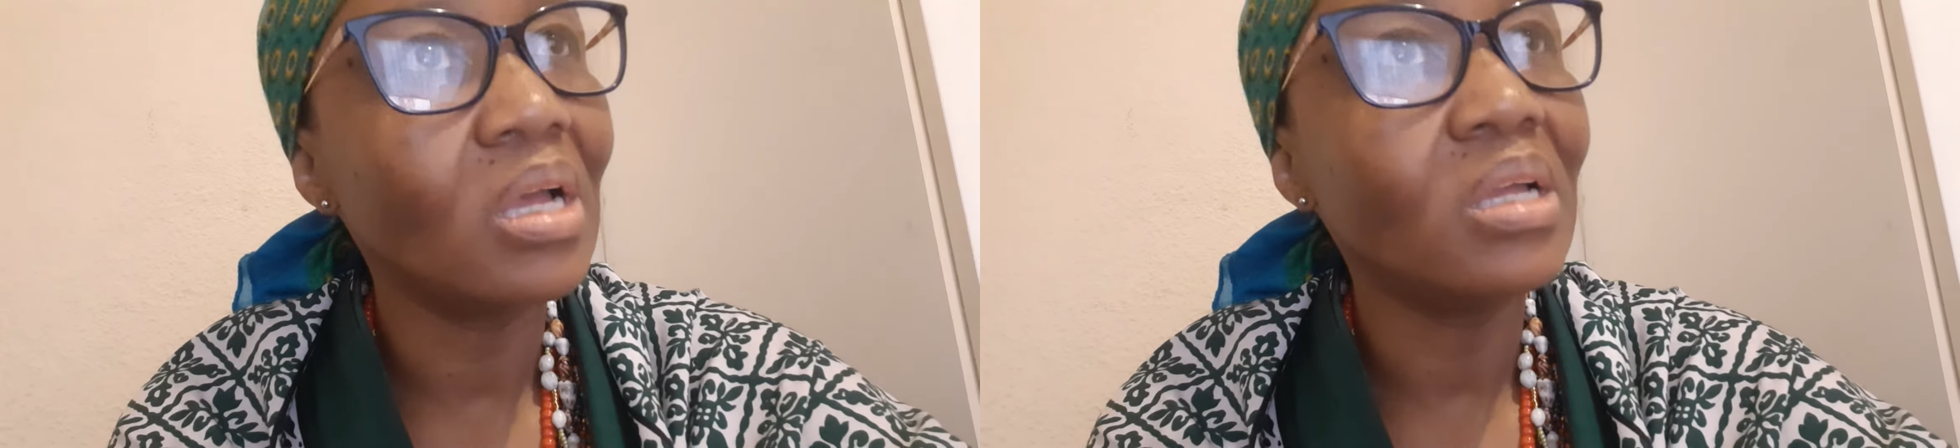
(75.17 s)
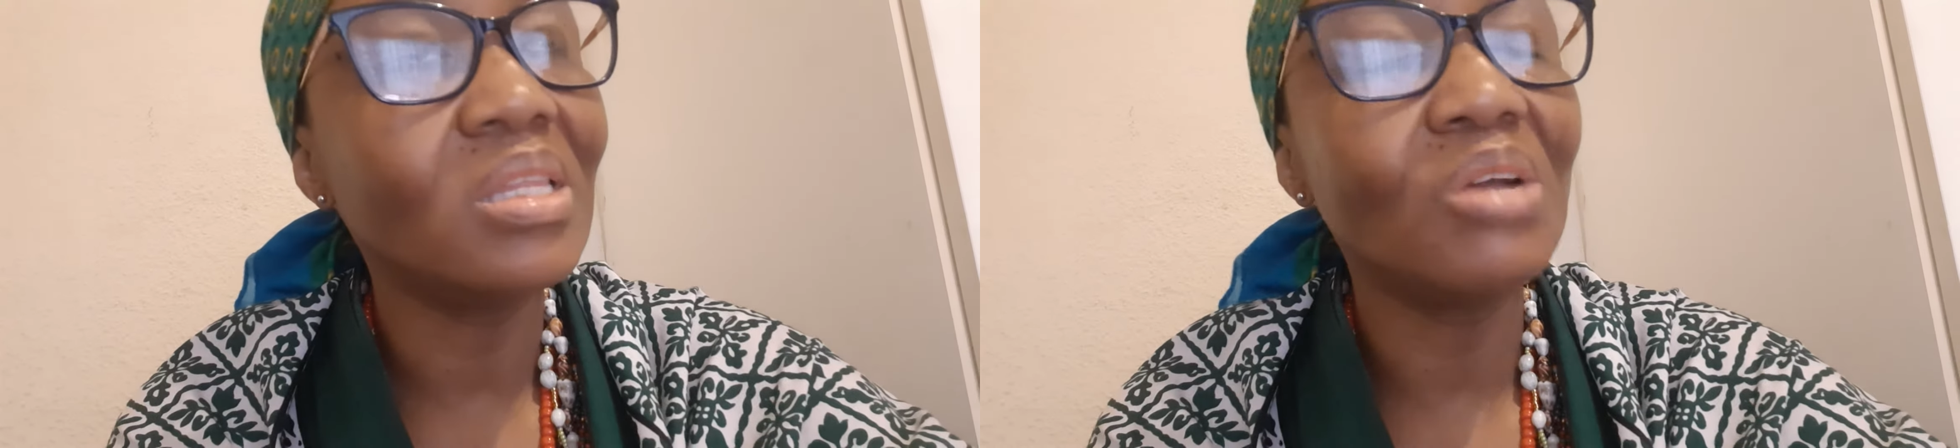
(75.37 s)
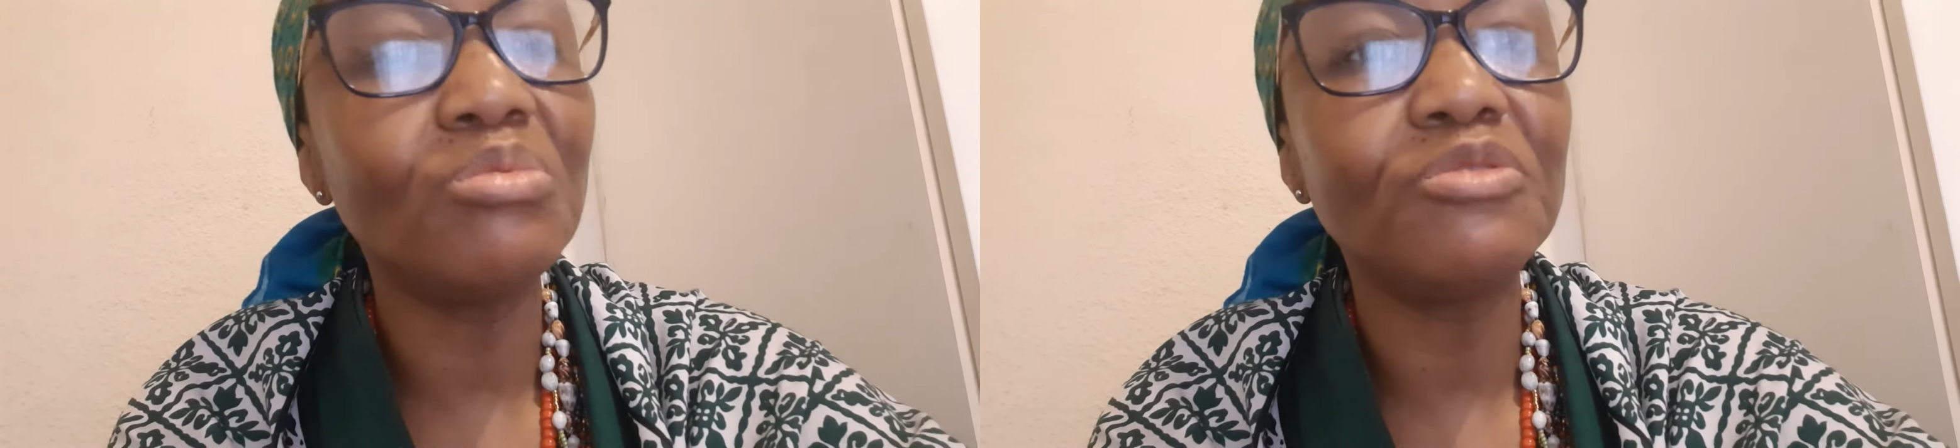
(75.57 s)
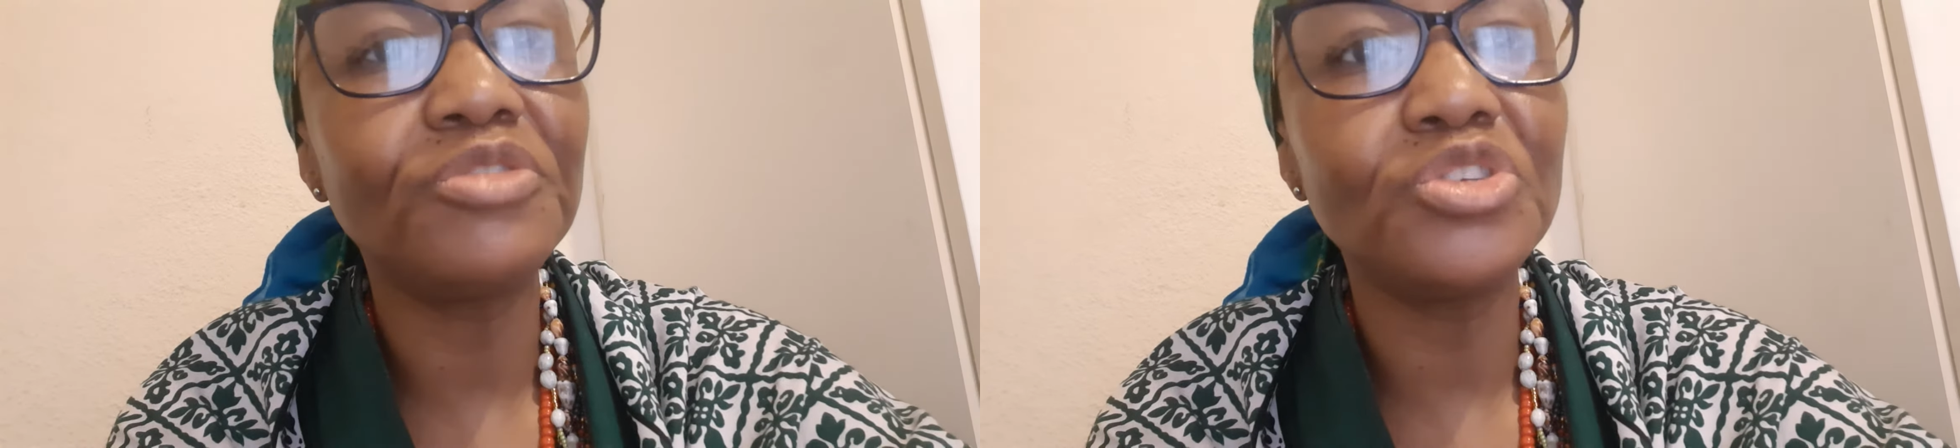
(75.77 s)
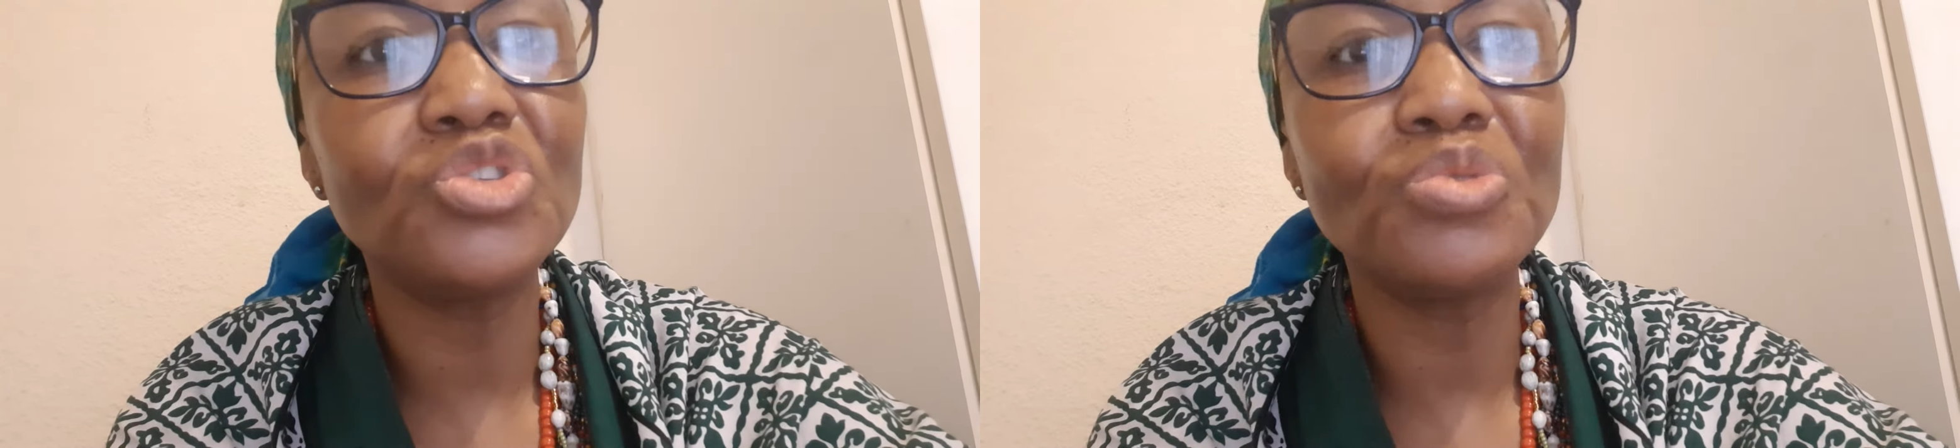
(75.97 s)
they will
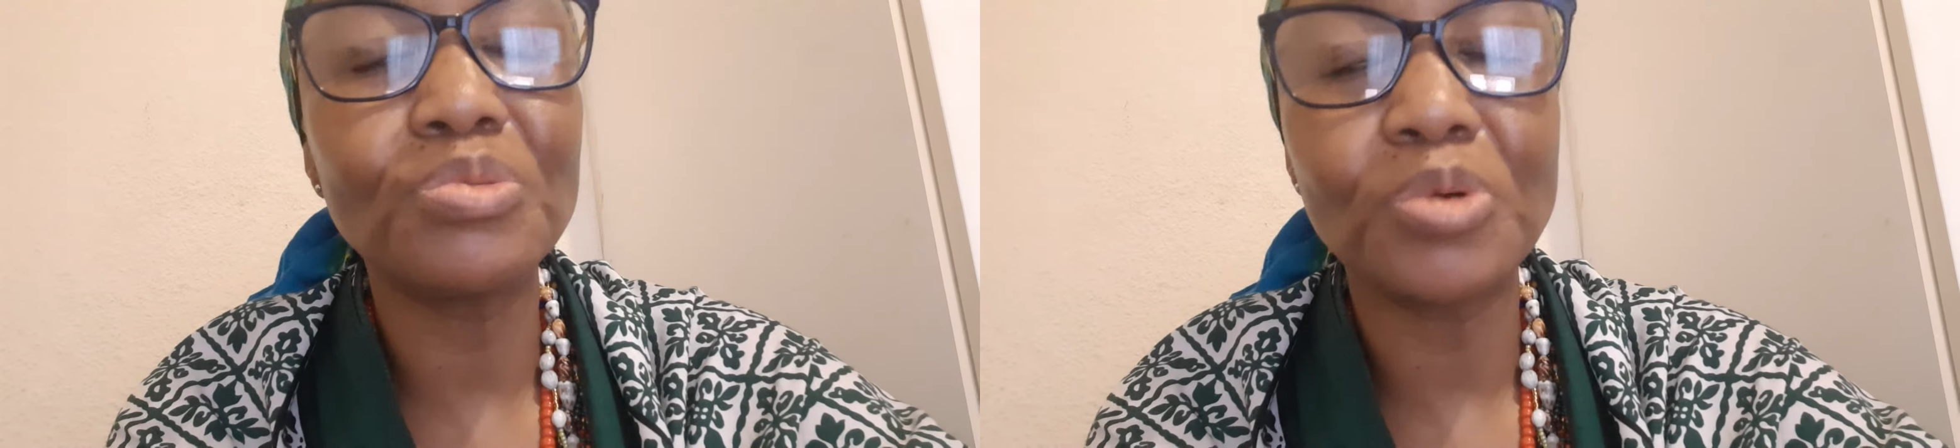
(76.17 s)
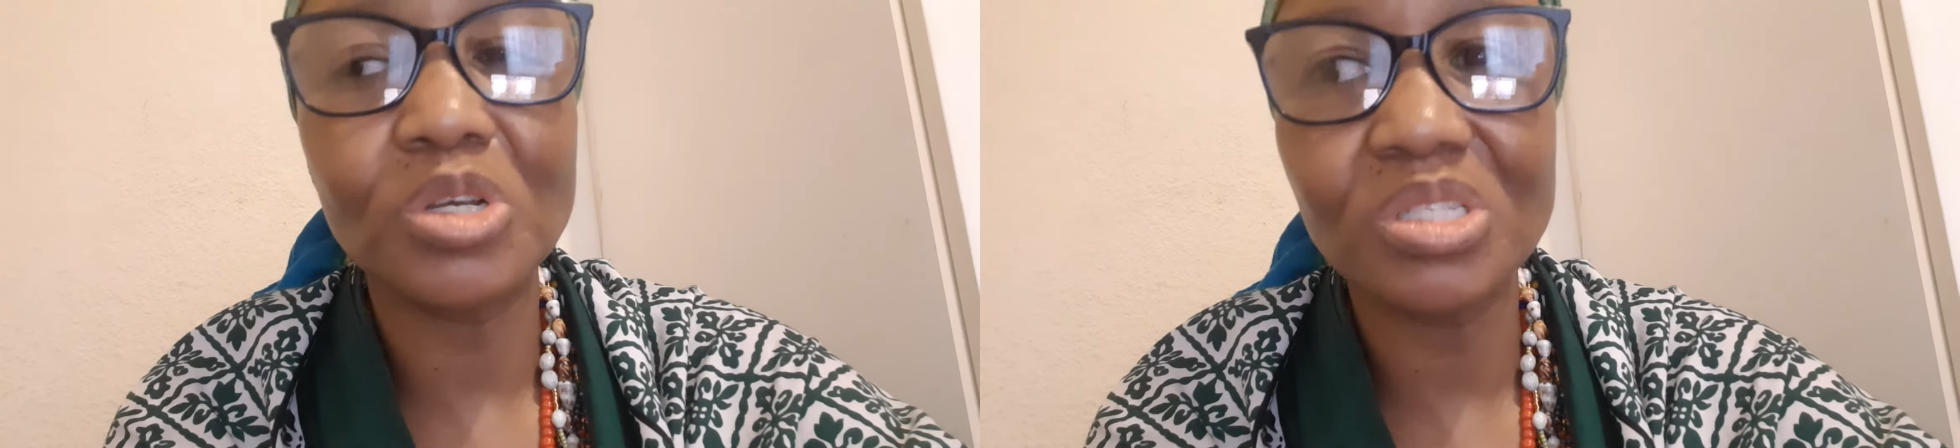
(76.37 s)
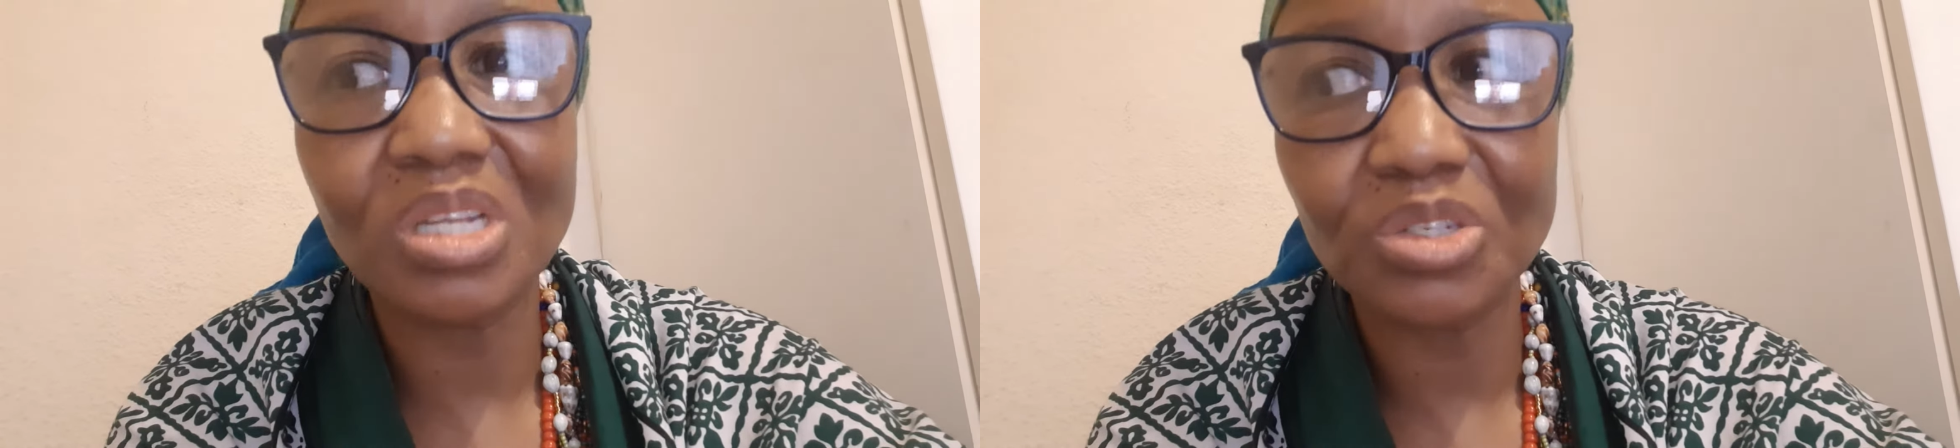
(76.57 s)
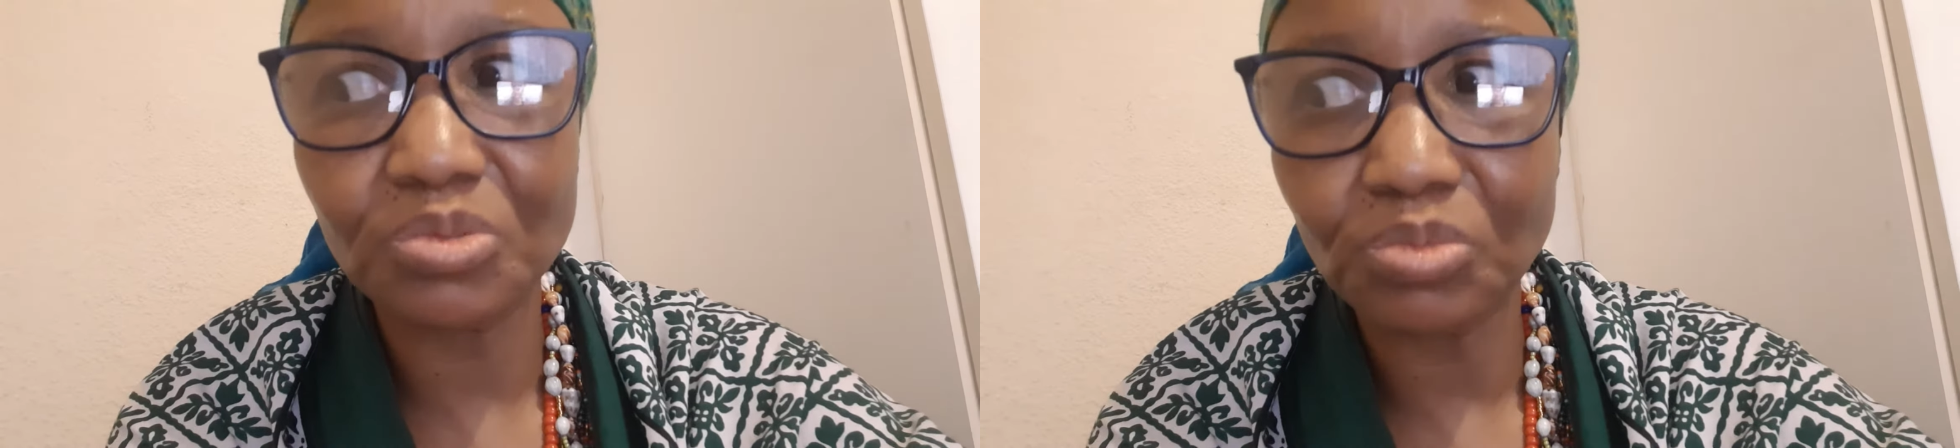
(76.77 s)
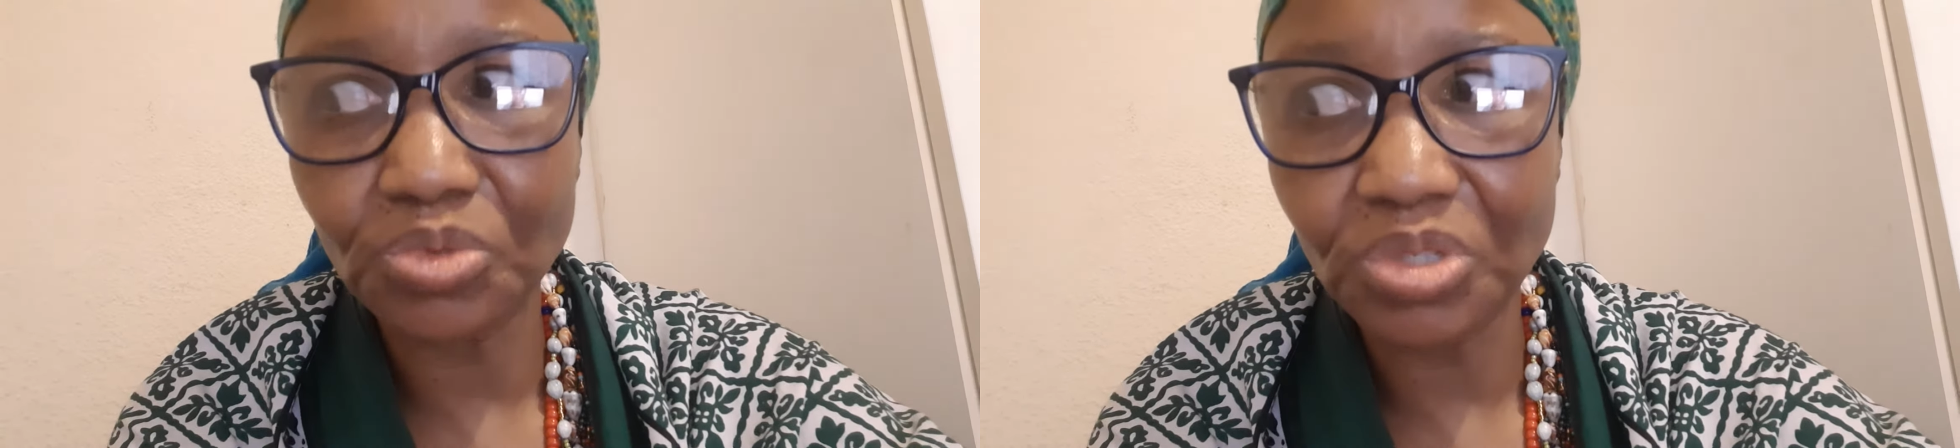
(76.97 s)
feed you with poisonous
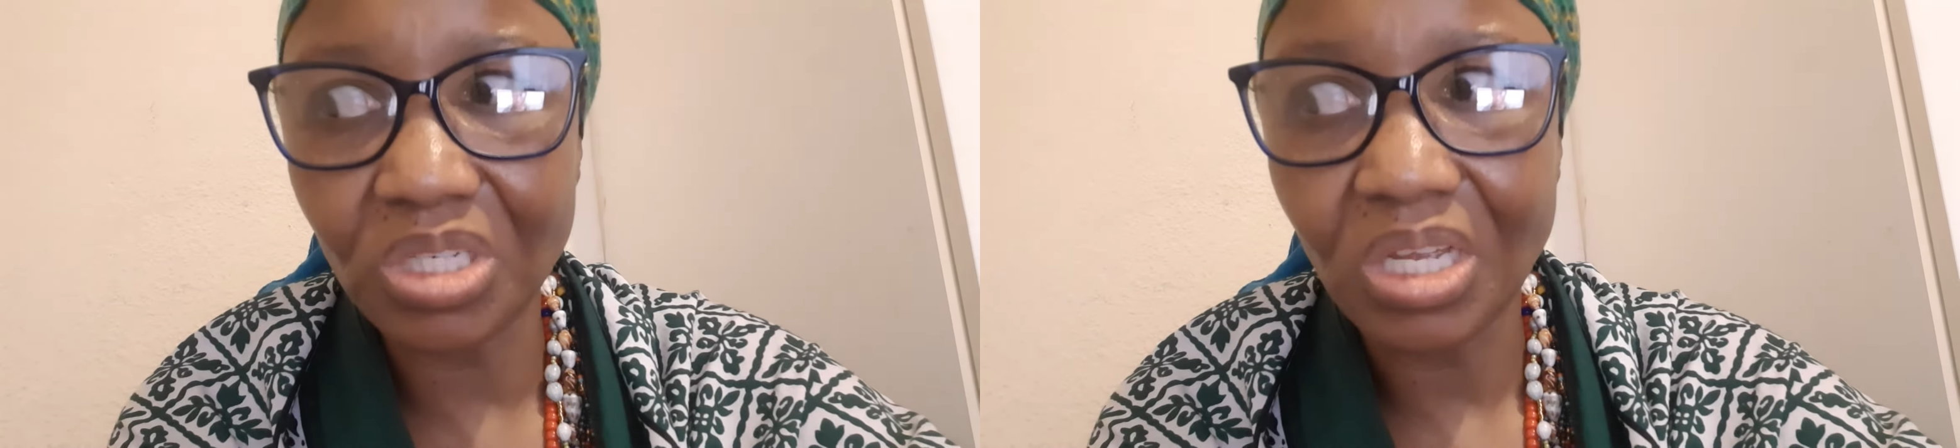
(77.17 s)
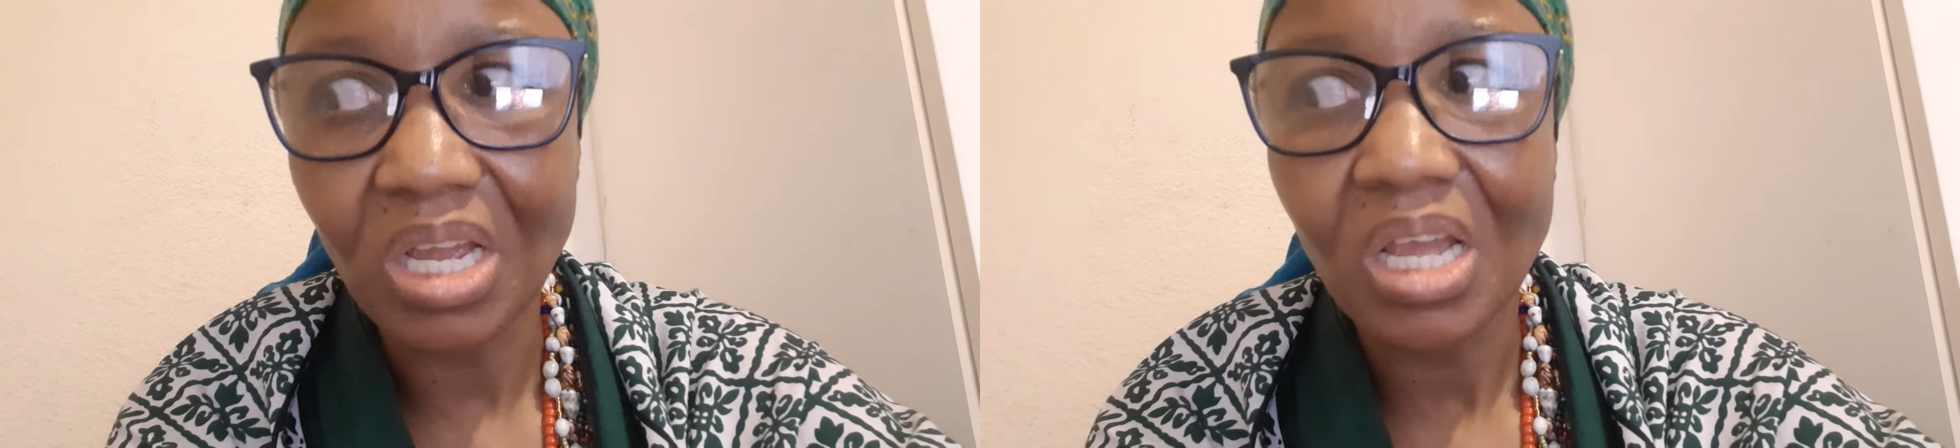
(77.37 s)
muti.